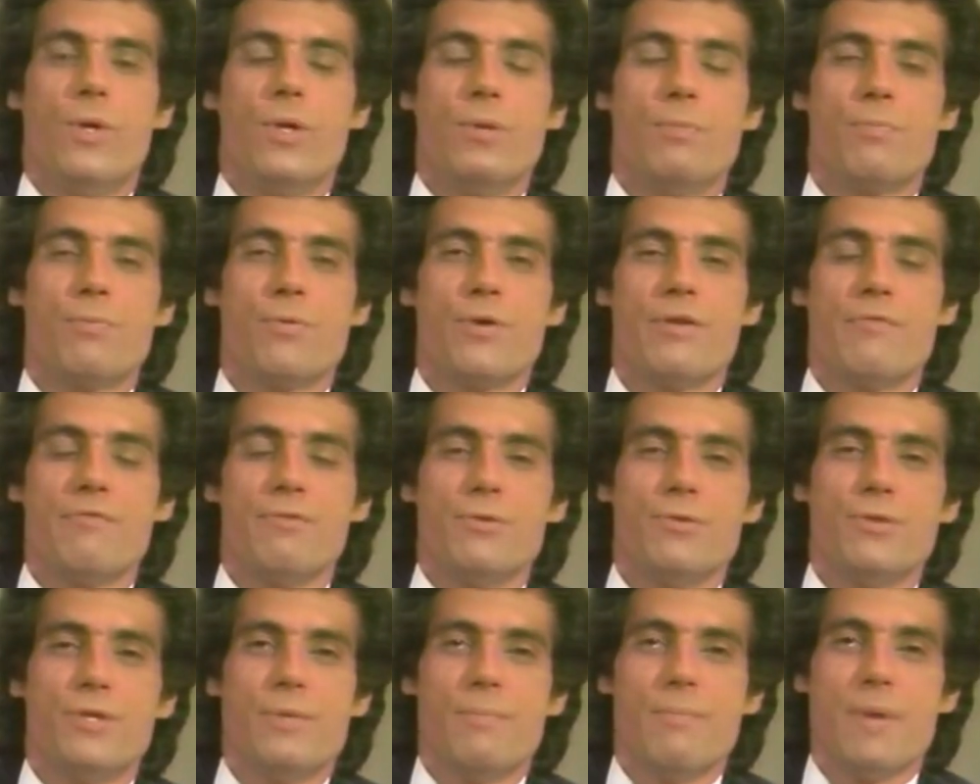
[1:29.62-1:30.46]
We'll
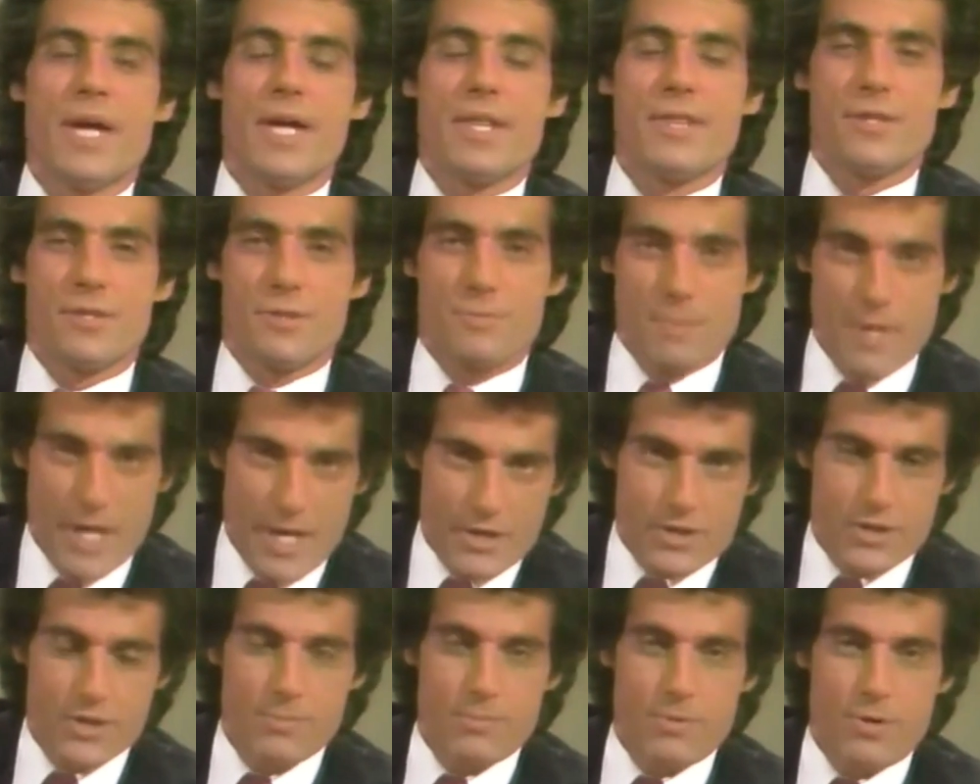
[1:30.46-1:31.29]
preview DeMatha's
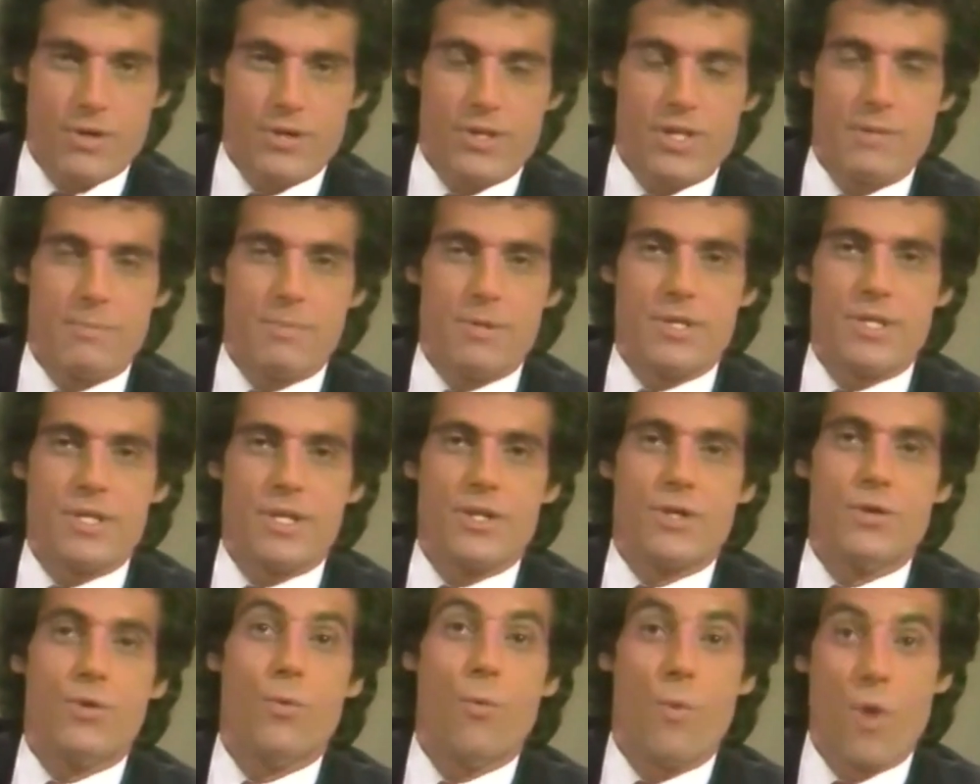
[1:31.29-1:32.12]
basketball team and
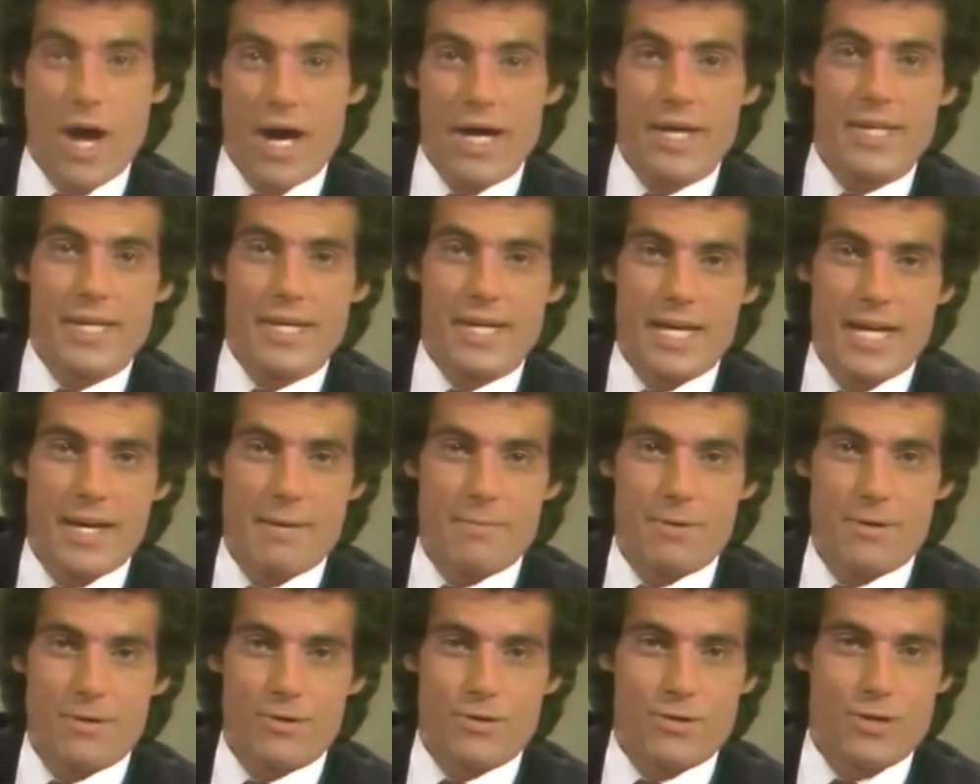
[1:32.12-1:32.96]
tell you why the
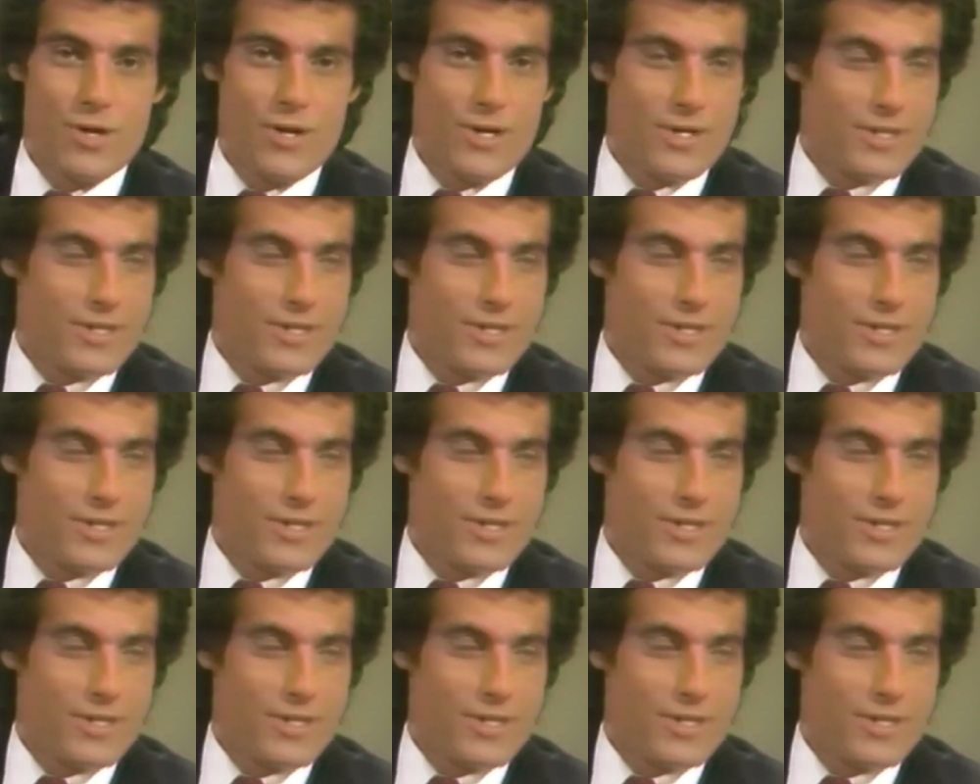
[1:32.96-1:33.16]
Capitals